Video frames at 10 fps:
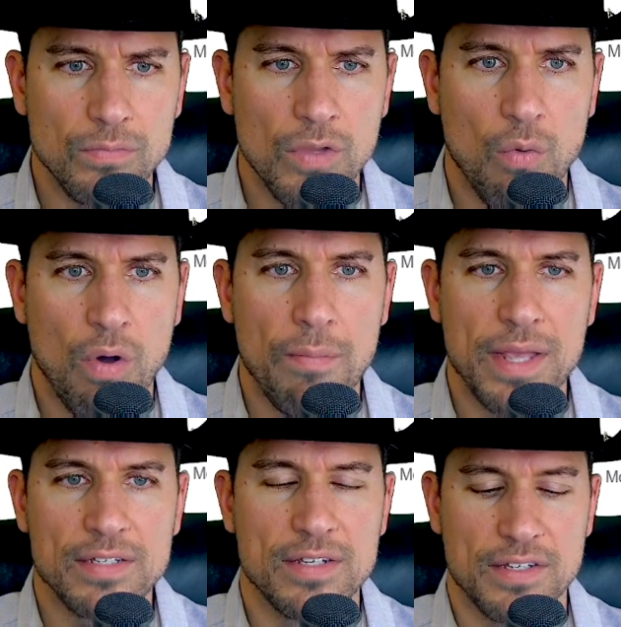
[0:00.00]
What
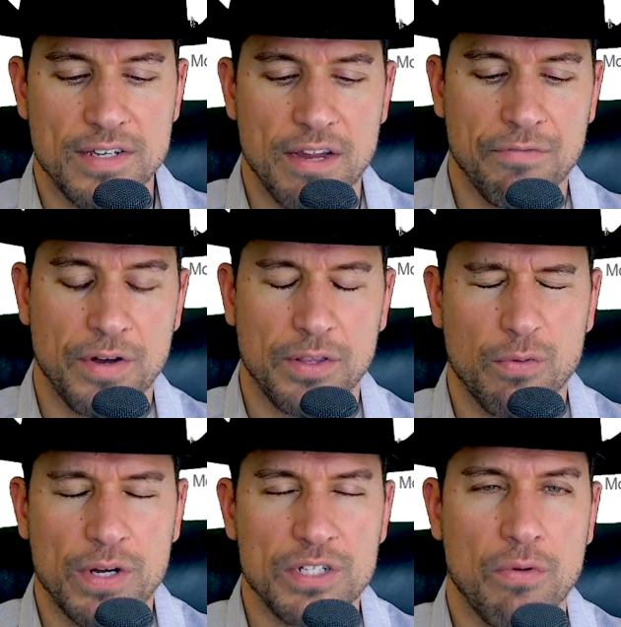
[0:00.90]
makes this different? The
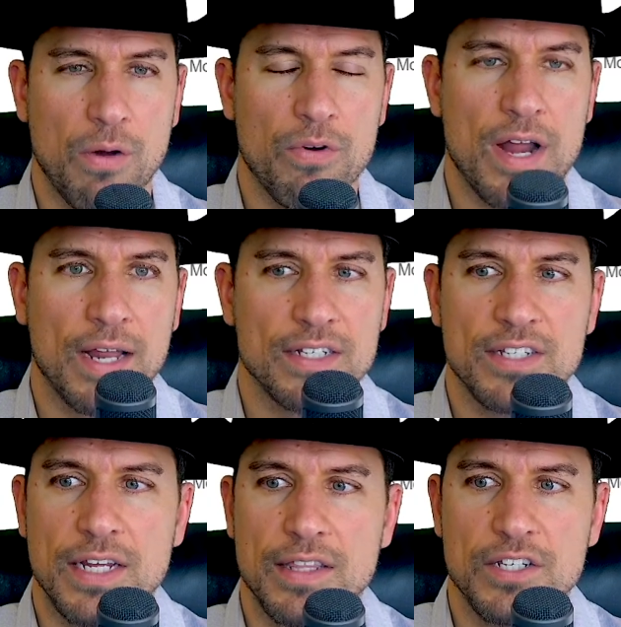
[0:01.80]
reason why we're not
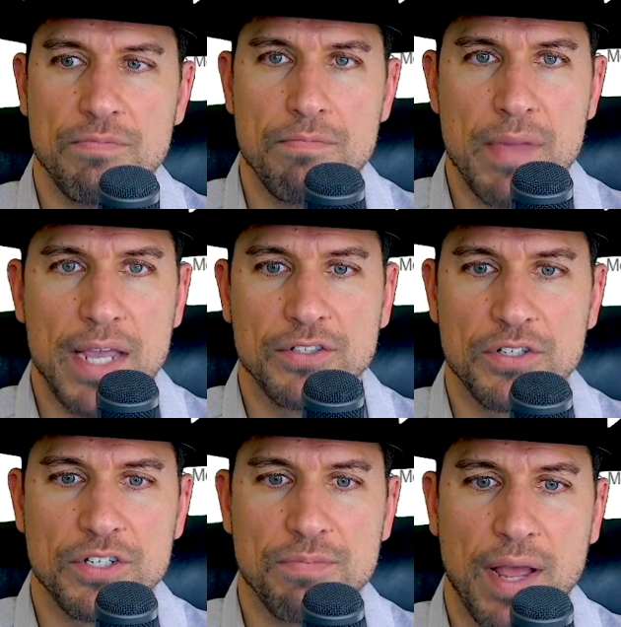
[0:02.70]
seeing these major
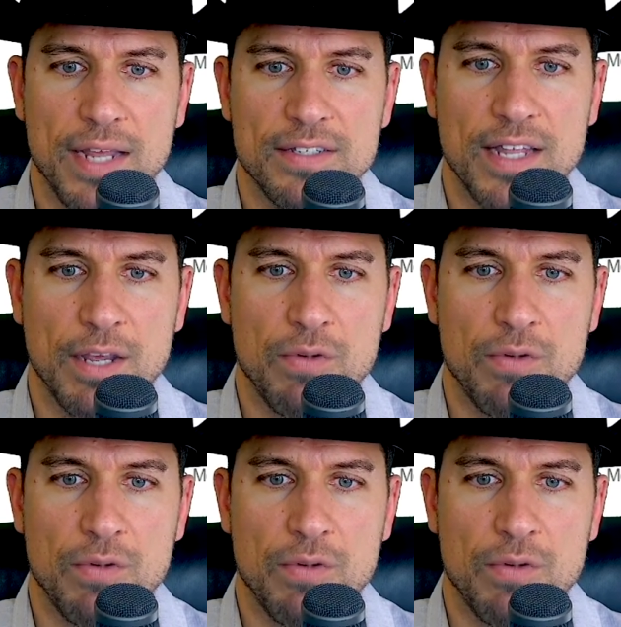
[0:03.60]
spikes like we